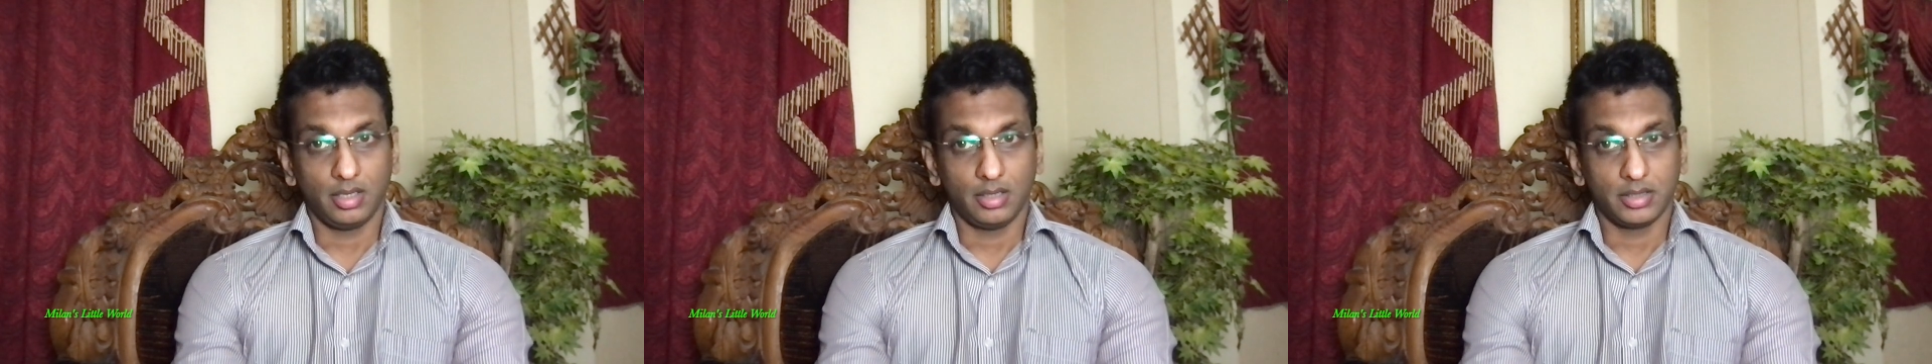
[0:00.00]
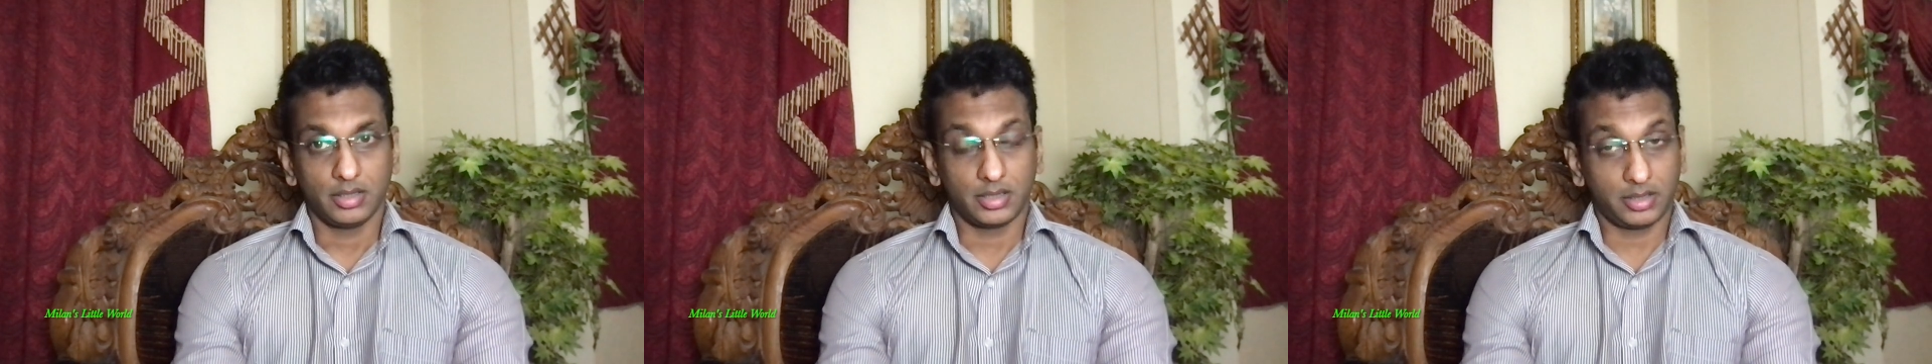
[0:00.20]

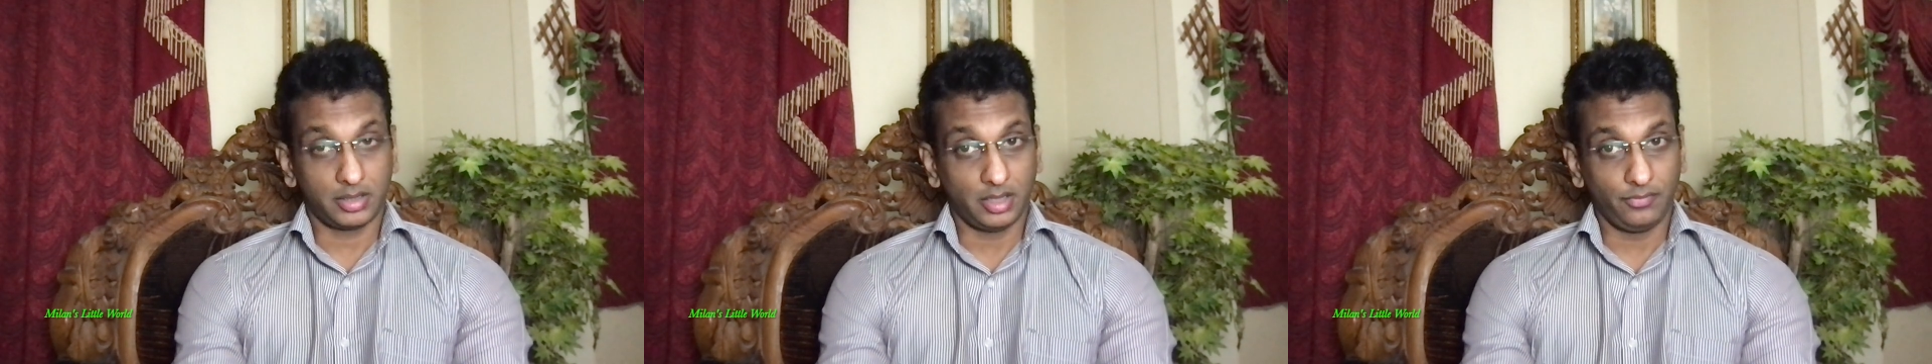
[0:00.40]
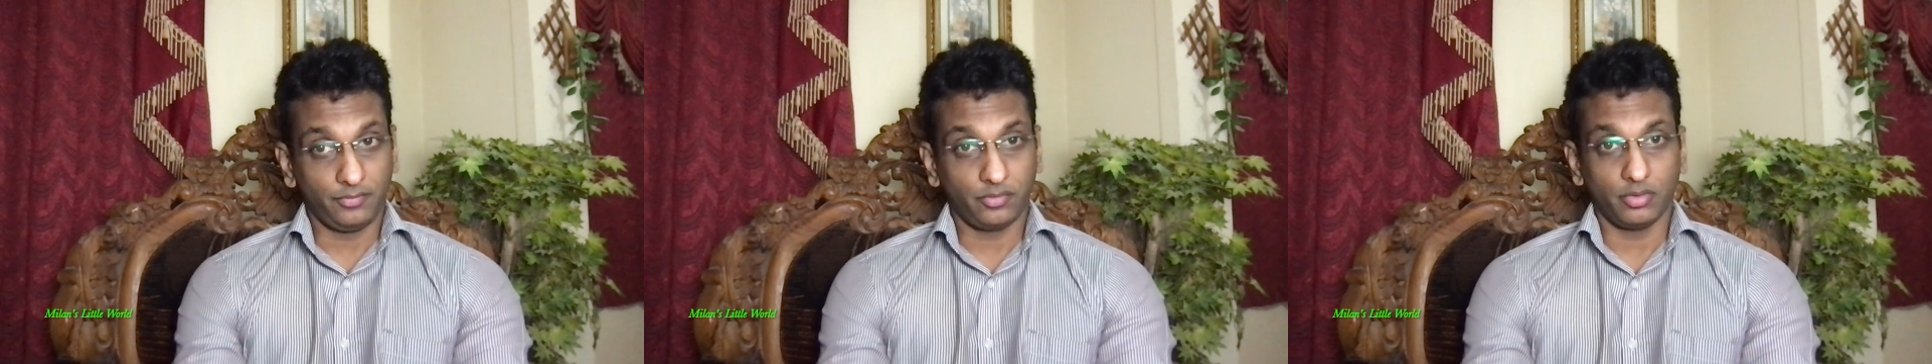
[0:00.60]

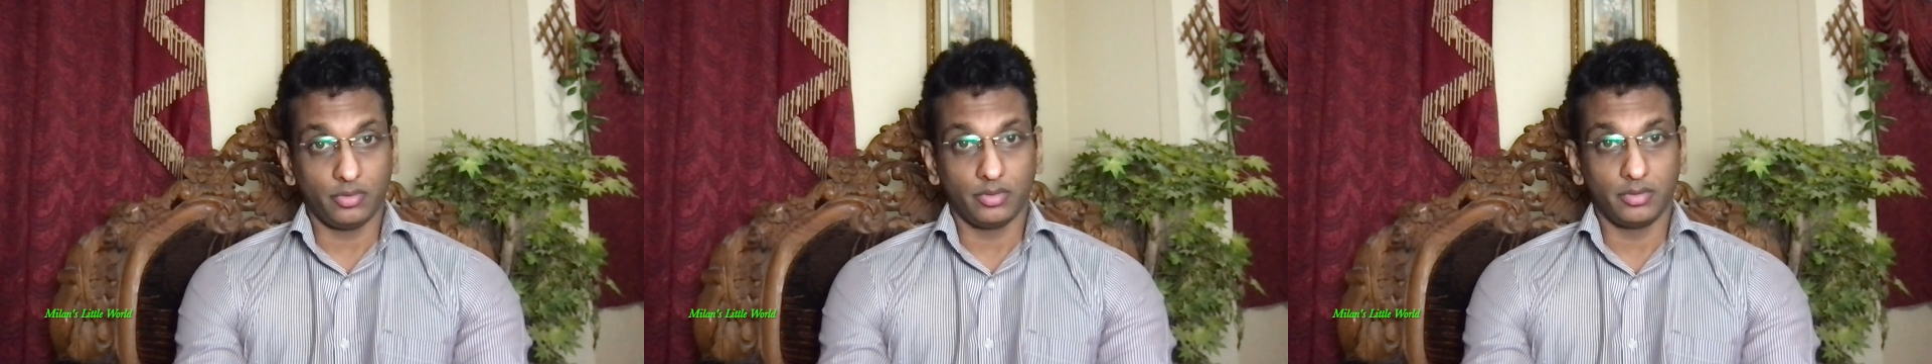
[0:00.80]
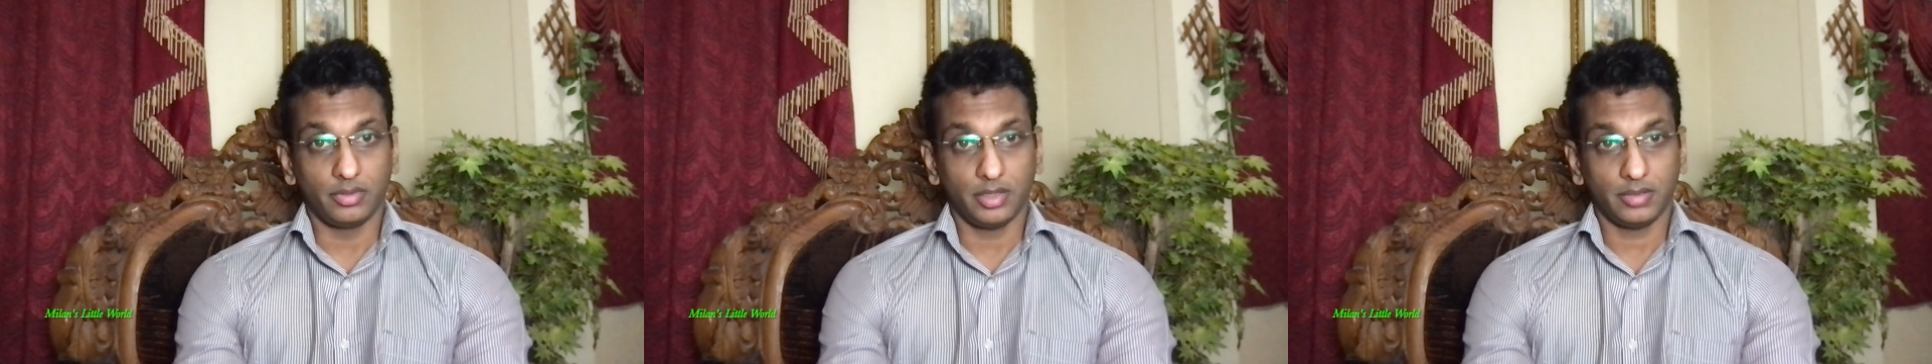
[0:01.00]

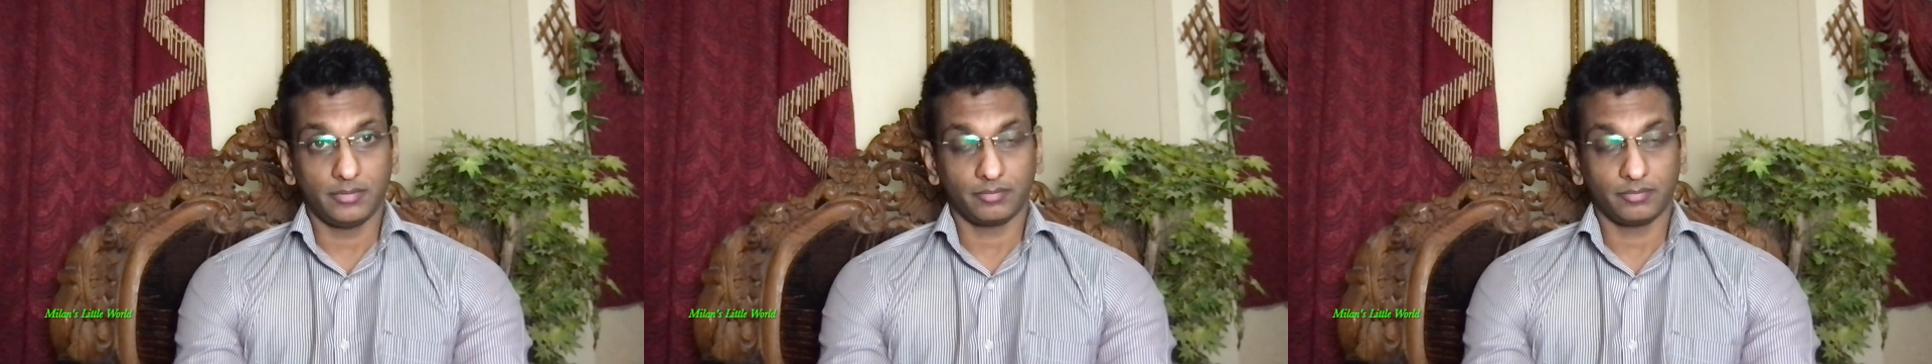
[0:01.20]
seafood,